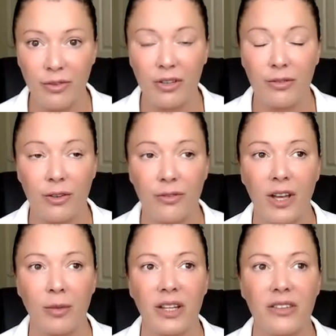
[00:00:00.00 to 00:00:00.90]
for
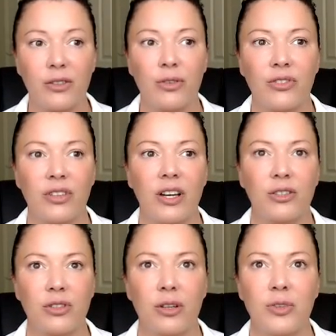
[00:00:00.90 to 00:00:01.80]
families across the
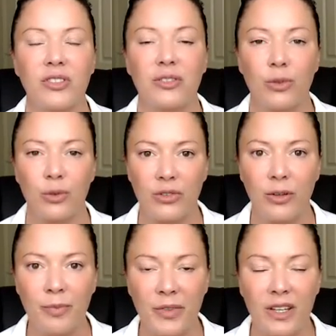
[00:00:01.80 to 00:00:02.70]
country, which is awesome.